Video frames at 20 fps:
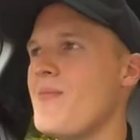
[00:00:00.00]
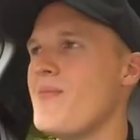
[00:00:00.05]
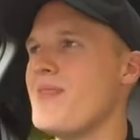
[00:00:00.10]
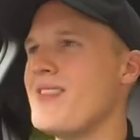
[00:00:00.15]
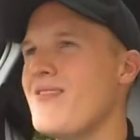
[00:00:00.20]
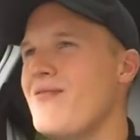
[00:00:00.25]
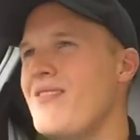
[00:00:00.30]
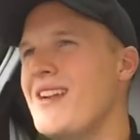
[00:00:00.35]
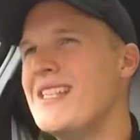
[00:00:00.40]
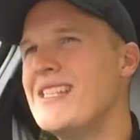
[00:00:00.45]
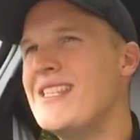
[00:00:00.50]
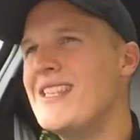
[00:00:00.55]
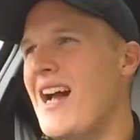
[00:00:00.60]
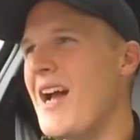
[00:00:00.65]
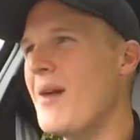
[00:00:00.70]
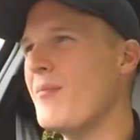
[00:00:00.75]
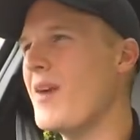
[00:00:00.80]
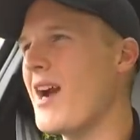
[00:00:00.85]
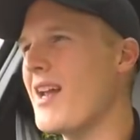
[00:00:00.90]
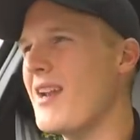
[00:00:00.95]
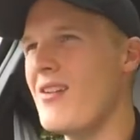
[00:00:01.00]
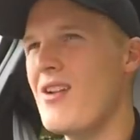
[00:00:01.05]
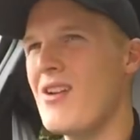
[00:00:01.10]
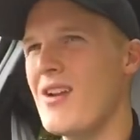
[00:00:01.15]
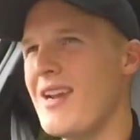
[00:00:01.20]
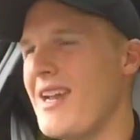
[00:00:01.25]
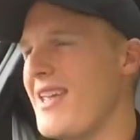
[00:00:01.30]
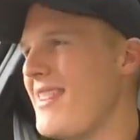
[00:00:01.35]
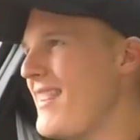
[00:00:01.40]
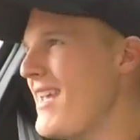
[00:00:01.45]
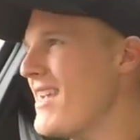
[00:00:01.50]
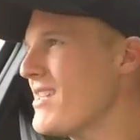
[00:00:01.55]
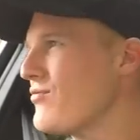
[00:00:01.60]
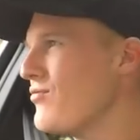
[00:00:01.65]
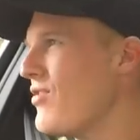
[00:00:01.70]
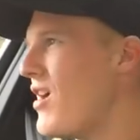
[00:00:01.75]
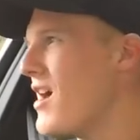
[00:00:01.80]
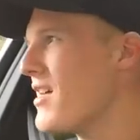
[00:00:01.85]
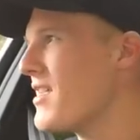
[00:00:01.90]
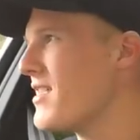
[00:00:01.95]
But the reason that I'm kind of looking at this
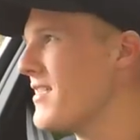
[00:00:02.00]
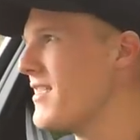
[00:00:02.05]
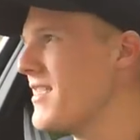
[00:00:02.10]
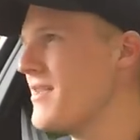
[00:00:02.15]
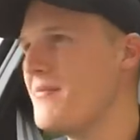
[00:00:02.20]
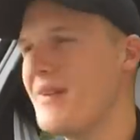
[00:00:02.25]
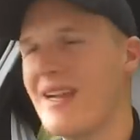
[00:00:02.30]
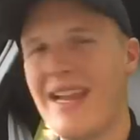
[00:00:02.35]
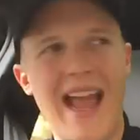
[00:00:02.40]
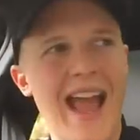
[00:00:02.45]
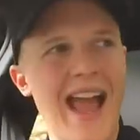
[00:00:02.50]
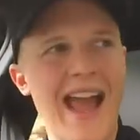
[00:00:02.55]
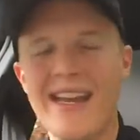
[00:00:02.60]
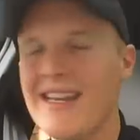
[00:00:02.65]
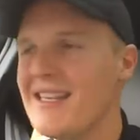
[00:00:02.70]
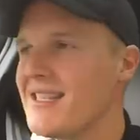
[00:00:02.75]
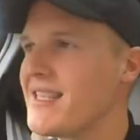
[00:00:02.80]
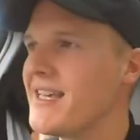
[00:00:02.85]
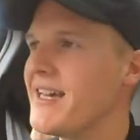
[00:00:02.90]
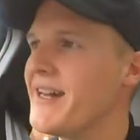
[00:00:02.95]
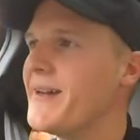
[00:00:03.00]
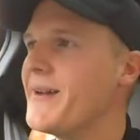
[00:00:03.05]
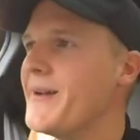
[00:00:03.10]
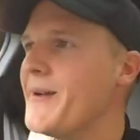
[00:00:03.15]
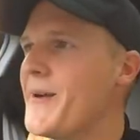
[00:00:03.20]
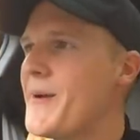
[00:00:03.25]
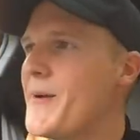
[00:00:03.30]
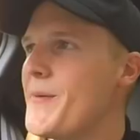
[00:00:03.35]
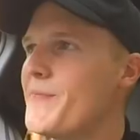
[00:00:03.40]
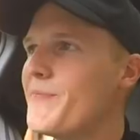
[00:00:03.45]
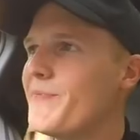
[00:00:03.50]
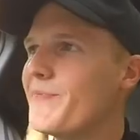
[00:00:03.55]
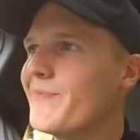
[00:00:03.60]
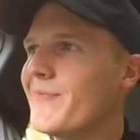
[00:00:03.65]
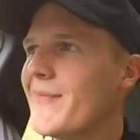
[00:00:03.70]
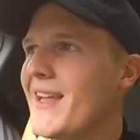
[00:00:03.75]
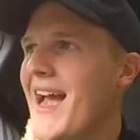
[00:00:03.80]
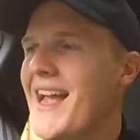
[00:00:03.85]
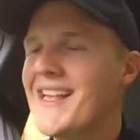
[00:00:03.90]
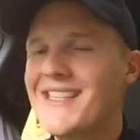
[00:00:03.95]
rather than the Macan is that,
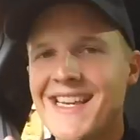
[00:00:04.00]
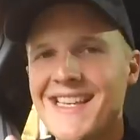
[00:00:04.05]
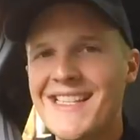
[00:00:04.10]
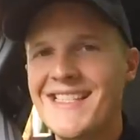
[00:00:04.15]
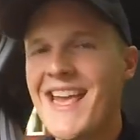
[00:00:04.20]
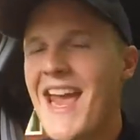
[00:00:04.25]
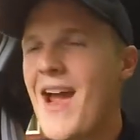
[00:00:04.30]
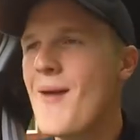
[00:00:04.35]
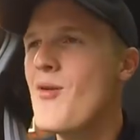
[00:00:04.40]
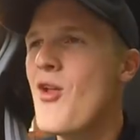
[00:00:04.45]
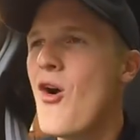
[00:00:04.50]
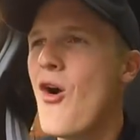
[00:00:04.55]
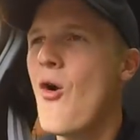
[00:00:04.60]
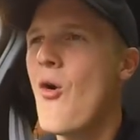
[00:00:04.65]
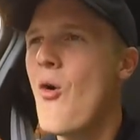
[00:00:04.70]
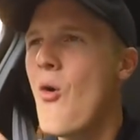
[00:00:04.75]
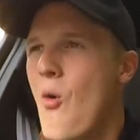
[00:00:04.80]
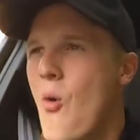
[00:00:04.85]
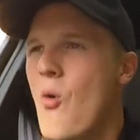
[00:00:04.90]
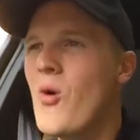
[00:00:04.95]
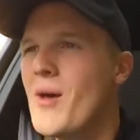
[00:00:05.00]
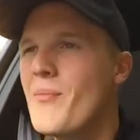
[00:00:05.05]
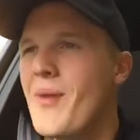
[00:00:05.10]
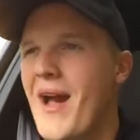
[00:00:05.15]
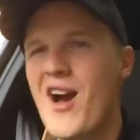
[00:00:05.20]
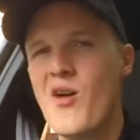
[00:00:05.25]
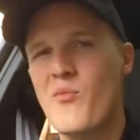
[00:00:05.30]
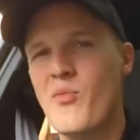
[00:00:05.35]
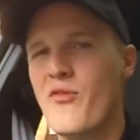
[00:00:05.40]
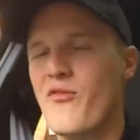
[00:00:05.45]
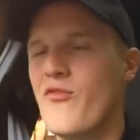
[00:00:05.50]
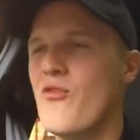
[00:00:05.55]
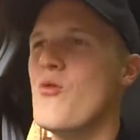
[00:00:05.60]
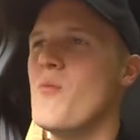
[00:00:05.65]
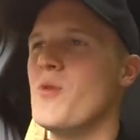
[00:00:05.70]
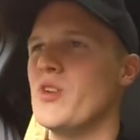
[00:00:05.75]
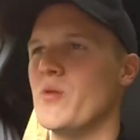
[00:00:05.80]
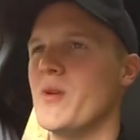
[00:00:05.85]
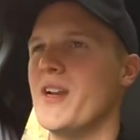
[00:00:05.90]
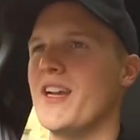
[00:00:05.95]
as I say, I'm not all about
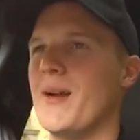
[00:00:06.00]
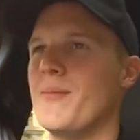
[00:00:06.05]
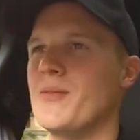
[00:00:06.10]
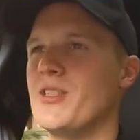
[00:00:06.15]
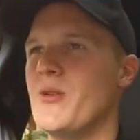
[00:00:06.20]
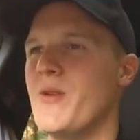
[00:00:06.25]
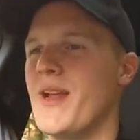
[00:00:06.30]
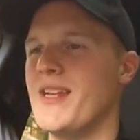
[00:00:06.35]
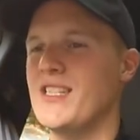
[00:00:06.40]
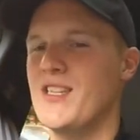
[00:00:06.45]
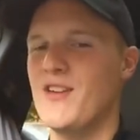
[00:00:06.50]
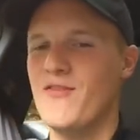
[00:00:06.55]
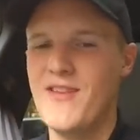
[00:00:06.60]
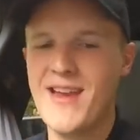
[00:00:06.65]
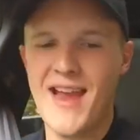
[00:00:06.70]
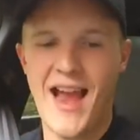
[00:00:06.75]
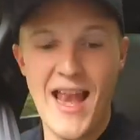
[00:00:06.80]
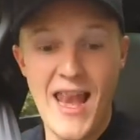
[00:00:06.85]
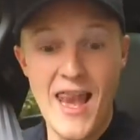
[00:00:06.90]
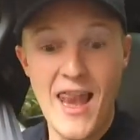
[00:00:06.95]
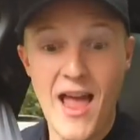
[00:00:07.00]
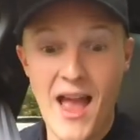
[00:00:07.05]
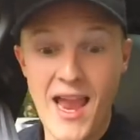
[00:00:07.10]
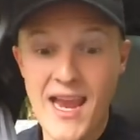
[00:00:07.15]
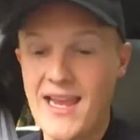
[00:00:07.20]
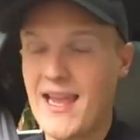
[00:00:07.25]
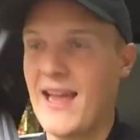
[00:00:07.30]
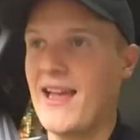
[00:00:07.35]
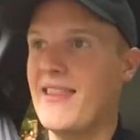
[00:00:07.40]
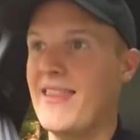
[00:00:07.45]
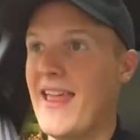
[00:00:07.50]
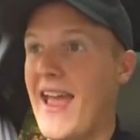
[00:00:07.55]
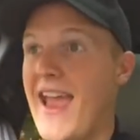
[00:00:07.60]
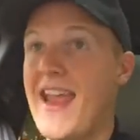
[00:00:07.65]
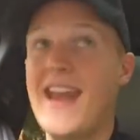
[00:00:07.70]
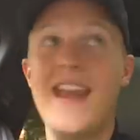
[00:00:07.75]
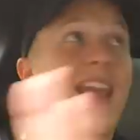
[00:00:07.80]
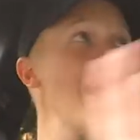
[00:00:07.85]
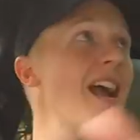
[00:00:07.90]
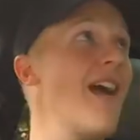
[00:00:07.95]
performance when it comes to an SUV. I like that
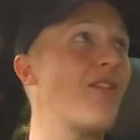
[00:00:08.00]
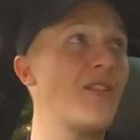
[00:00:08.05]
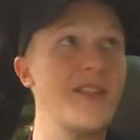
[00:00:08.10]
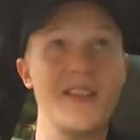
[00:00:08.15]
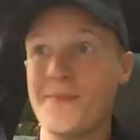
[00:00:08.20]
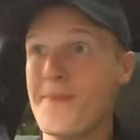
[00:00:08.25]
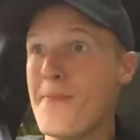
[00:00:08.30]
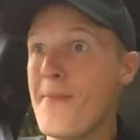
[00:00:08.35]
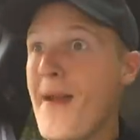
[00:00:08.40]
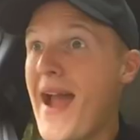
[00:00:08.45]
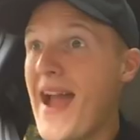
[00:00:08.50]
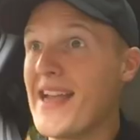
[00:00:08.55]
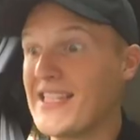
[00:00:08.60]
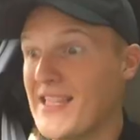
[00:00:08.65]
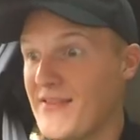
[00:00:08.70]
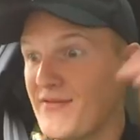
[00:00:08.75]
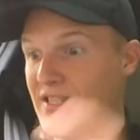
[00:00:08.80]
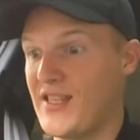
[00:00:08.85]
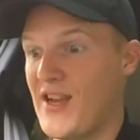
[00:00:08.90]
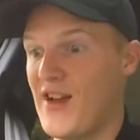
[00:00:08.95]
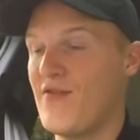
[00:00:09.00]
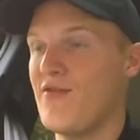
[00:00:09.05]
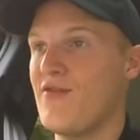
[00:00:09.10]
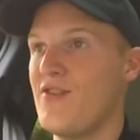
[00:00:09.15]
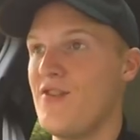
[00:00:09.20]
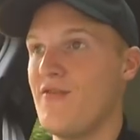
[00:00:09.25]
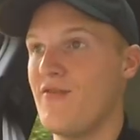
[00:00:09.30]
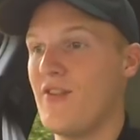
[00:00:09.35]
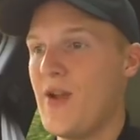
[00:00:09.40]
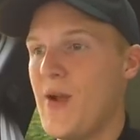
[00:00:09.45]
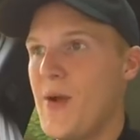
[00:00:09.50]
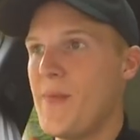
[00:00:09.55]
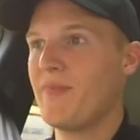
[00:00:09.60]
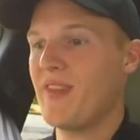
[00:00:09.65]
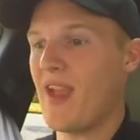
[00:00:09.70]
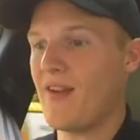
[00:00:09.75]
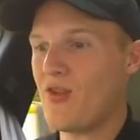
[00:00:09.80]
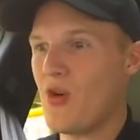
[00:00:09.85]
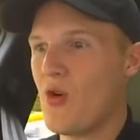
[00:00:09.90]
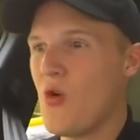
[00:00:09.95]
in here I've got this massive sunroof.
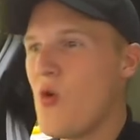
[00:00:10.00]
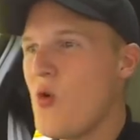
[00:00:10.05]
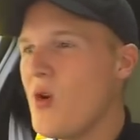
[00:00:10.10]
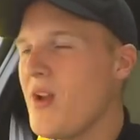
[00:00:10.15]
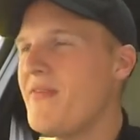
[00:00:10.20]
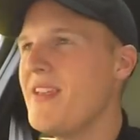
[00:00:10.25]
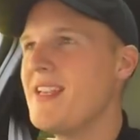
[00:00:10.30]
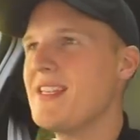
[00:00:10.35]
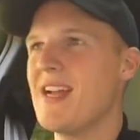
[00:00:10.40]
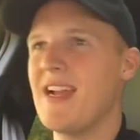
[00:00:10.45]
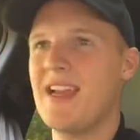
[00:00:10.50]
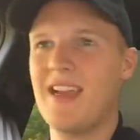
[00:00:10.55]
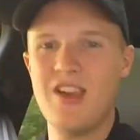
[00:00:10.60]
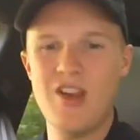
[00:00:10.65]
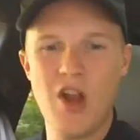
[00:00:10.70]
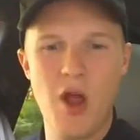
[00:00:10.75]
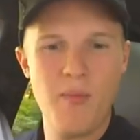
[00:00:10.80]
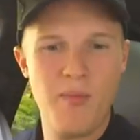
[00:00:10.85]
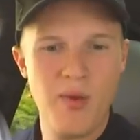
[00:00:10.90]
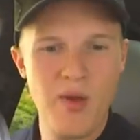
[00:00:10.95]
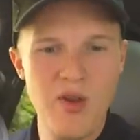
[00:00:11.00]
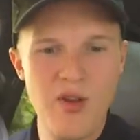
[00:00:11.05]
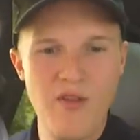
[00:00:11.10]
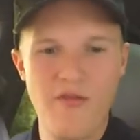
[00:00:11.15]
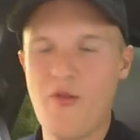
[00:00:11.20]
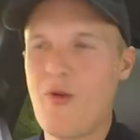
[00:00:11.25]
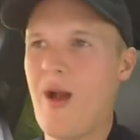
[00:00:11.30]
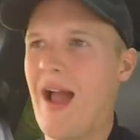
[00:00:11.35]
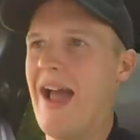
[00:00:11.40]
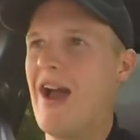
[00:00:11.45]
I've got all of these, like, you know, beautiful